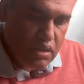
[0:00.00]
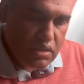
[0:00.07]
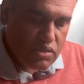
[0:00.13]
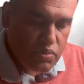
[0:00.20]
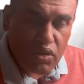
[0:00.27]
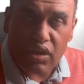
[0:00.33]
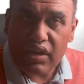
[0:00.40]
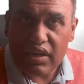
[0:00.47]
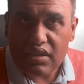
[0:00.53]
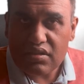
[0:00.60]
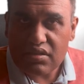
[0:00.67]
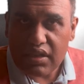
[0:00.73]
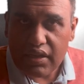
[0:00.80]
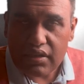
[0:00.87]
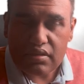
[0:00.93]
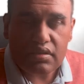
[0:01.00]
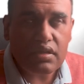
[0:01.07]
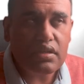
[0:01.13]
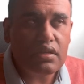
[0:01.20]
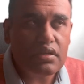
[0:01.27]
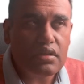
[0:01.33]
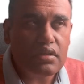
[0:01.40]
smaller in size,
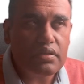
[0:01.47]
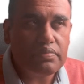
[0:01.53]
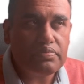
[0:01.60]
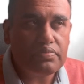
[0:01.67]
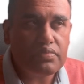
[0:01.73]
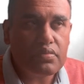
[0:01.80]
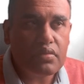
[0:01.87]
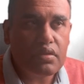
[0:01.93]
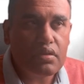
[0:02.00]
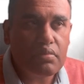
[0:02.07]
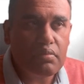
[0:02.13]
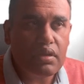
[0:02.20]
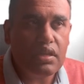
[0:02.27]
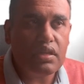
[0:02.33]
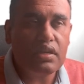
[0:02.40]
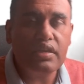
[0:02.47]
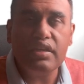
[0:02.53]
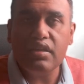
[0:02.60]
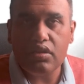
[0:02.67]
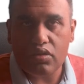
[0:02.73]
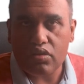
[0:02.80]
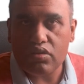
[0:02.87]
and mainly the
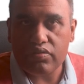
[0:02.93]
pterion